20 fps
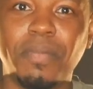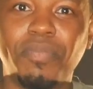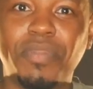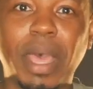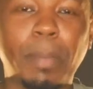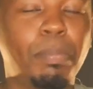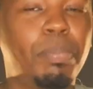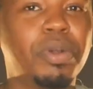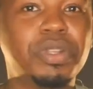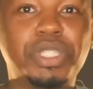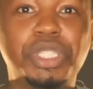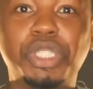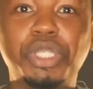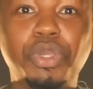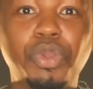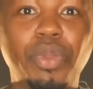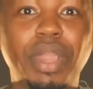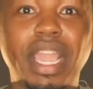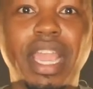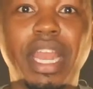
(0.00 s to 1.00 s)
that puts
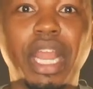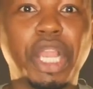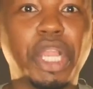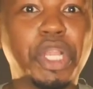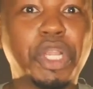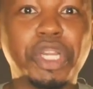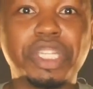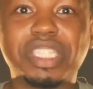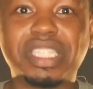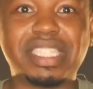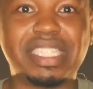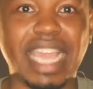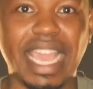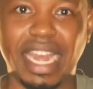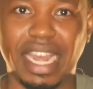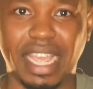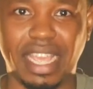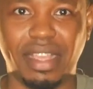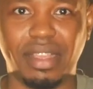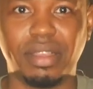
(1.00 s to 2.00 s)
you in a good
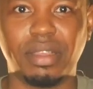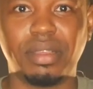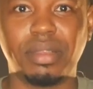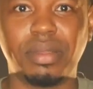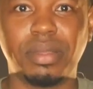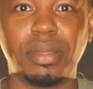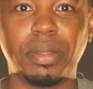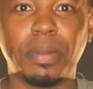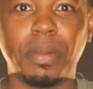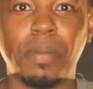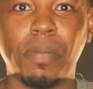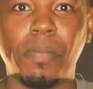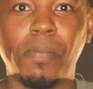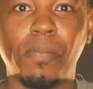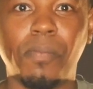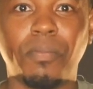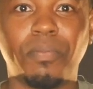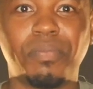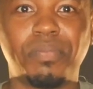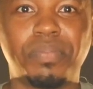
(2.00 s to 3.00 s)
standing.
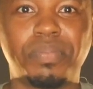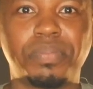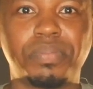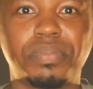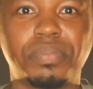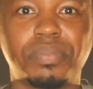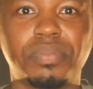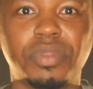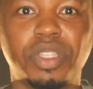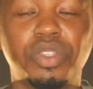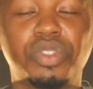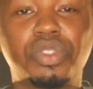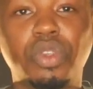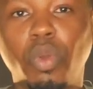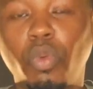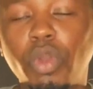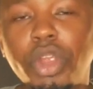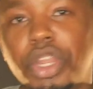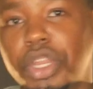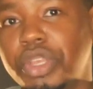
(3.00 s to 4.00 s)
So
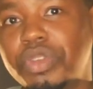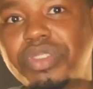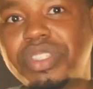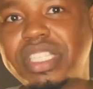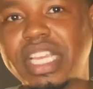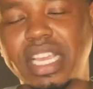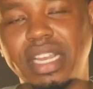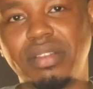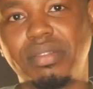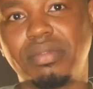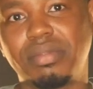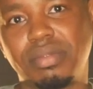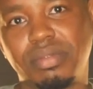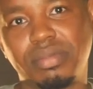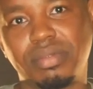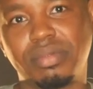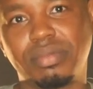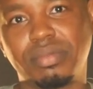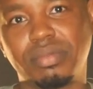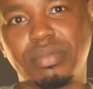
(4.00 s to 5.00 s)
where do you sit?
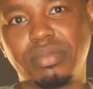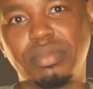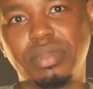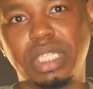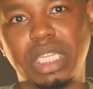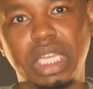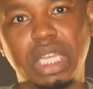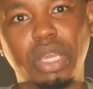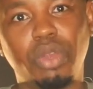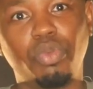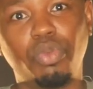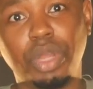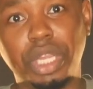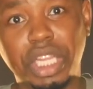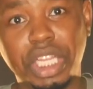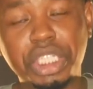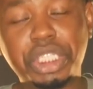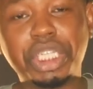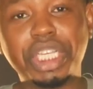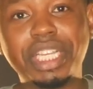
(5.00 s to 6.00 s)

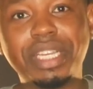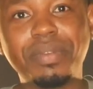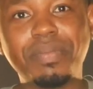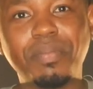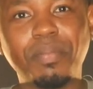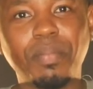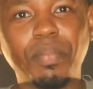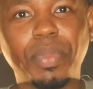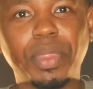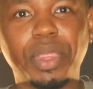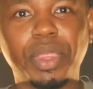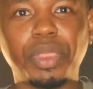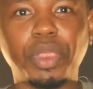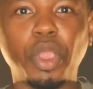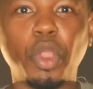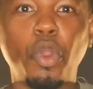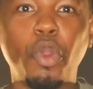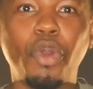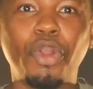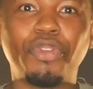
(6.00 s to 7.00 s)
Religion
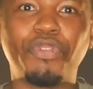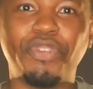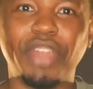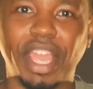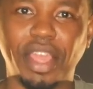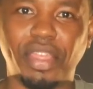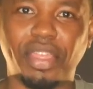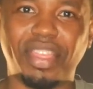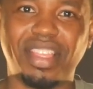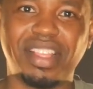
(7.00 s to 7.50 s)
or faith?